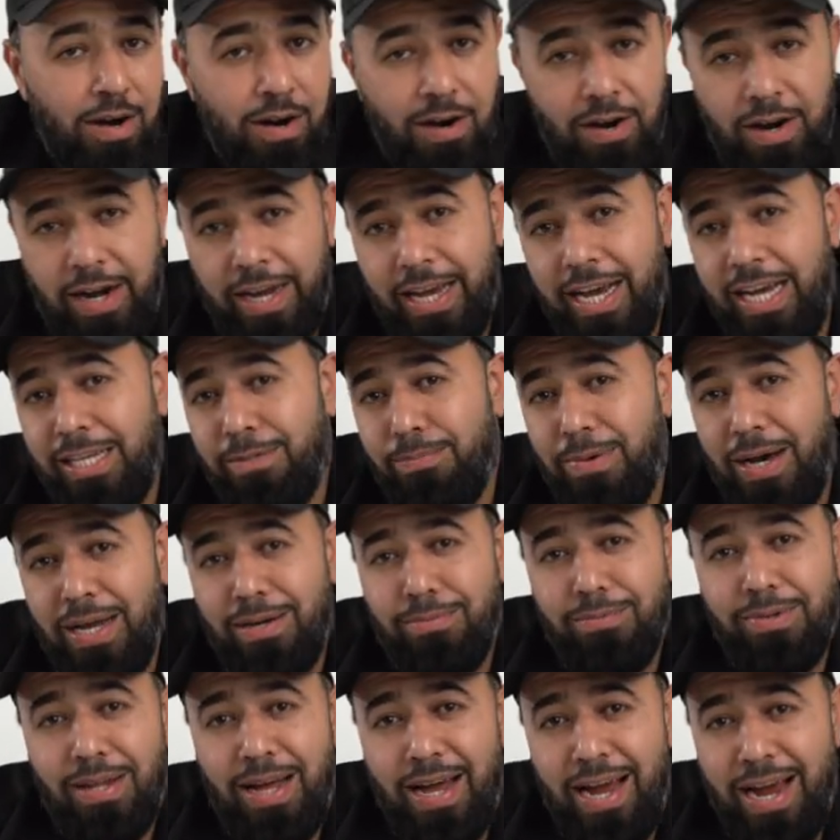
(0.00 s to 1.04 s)
All right, guys,
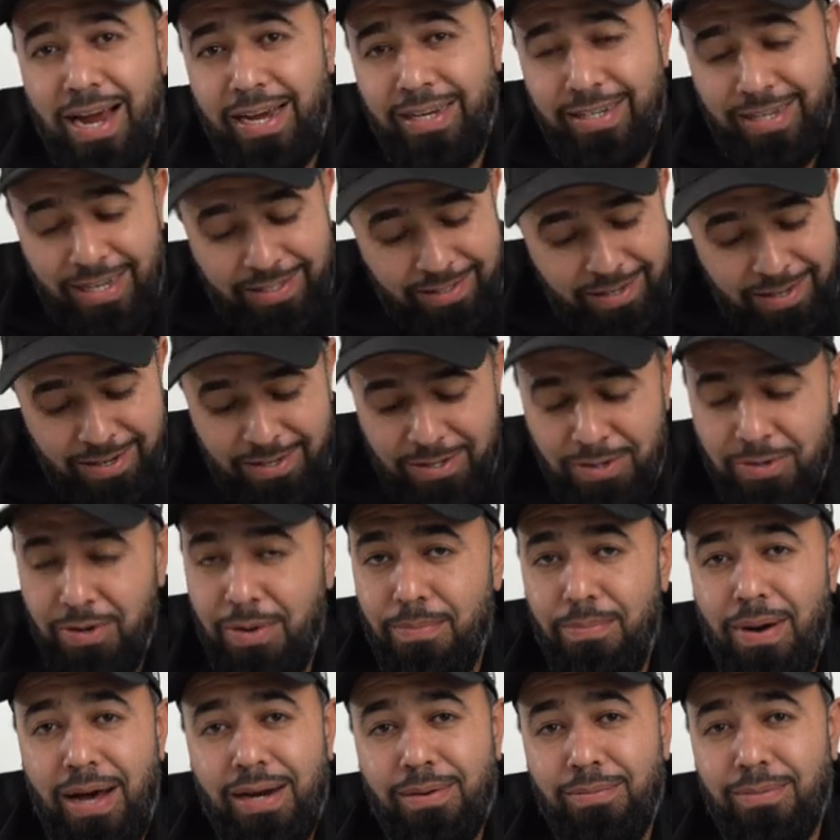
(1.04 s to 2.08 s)
bottom line, that's gonna do
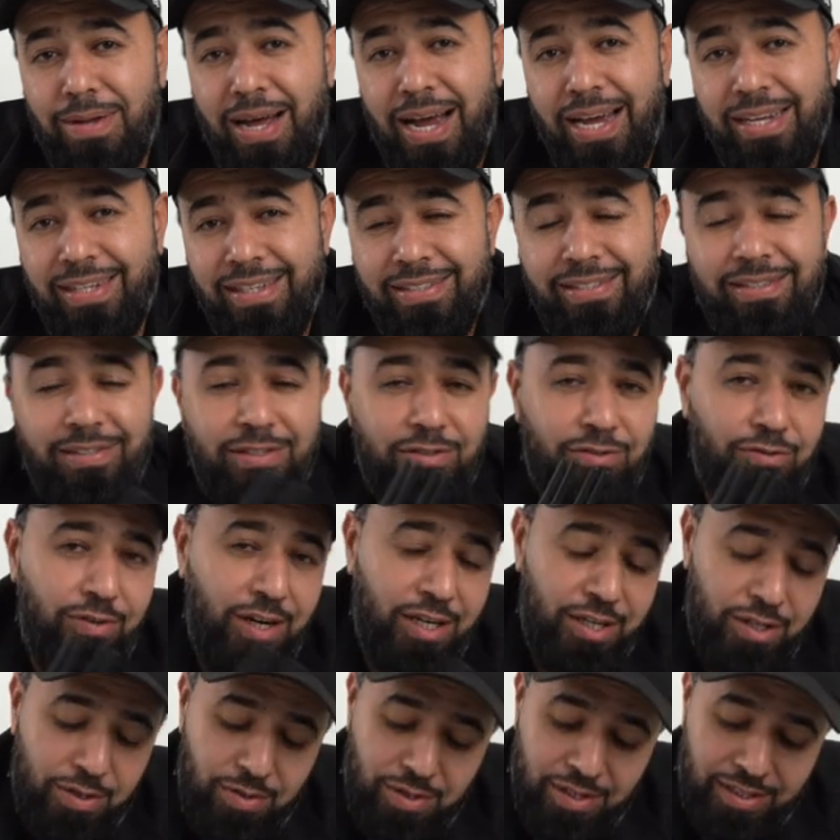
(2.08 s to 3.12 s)
it. Bottom line, this is a
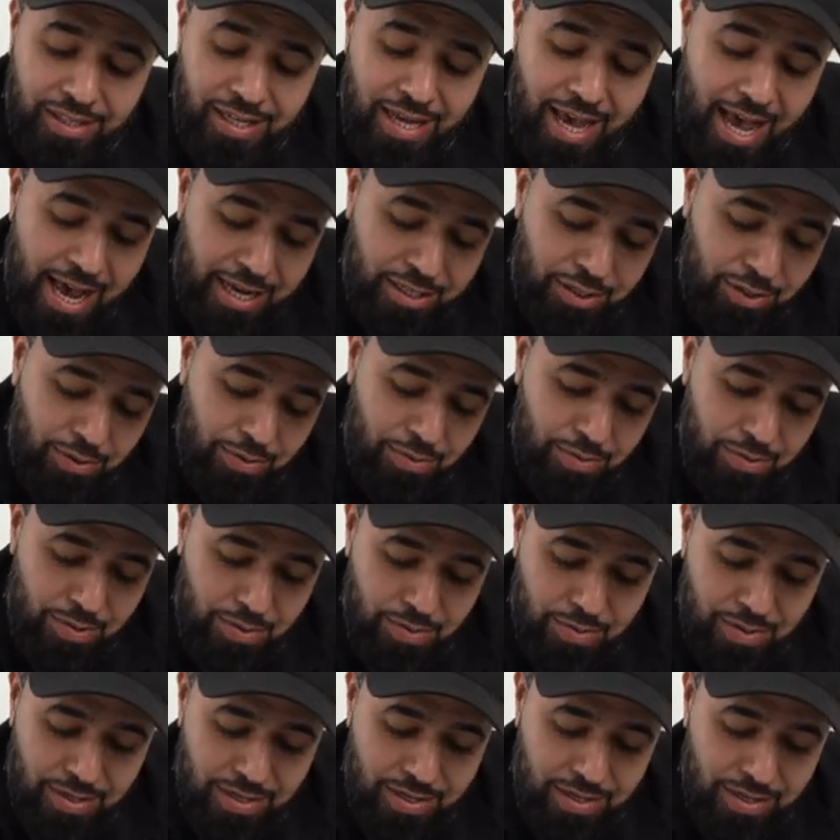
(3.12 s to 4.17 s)
great unit. The Aksun
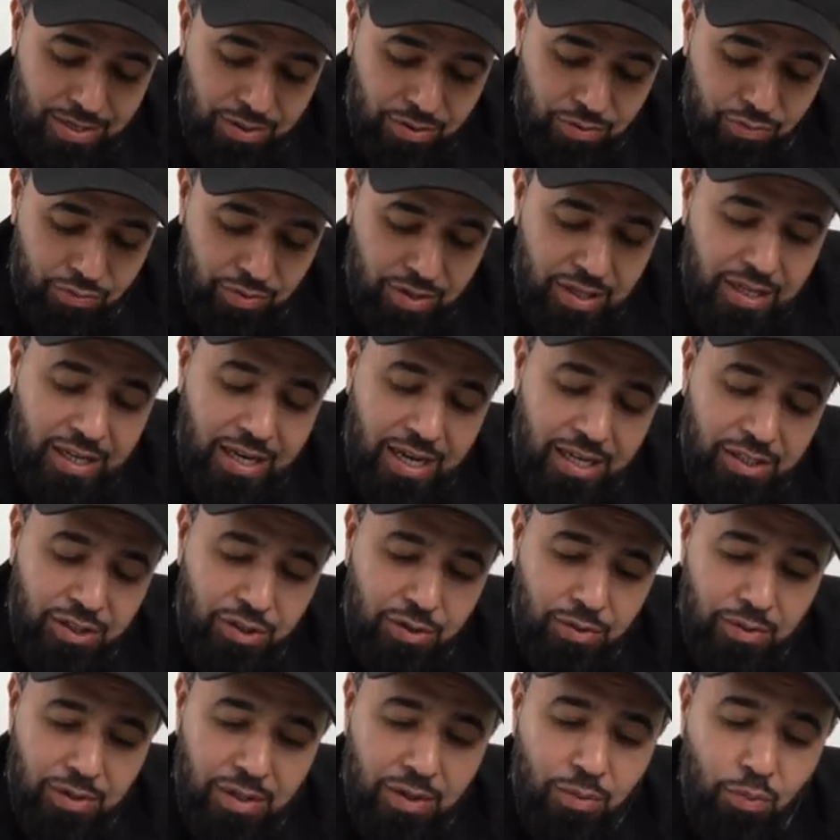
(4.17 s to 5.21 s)
unit is a really
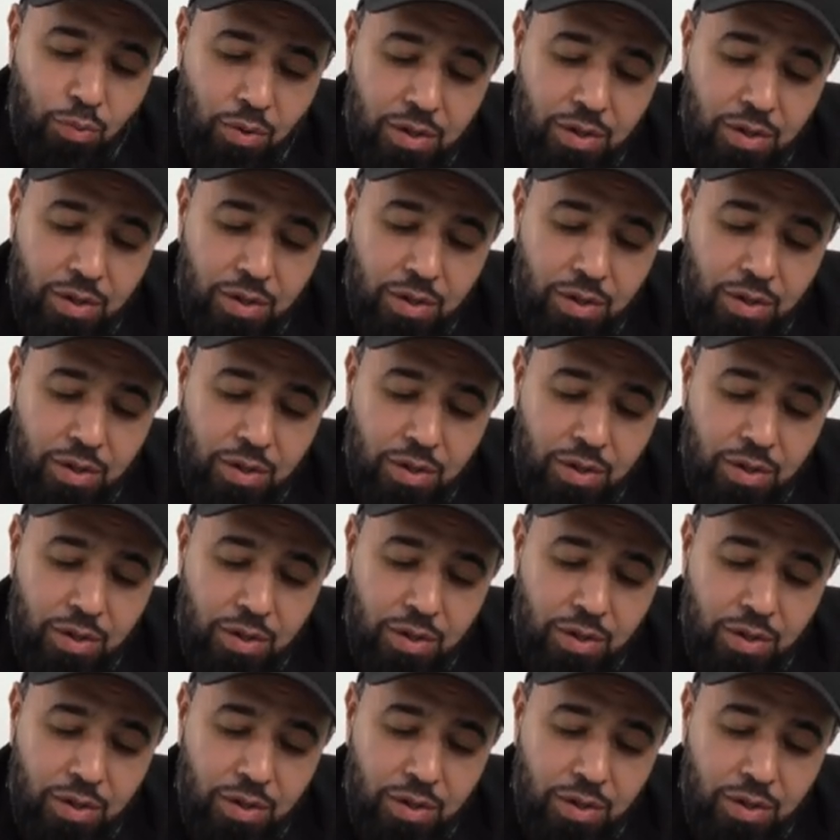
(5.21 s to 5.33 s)
nice unit.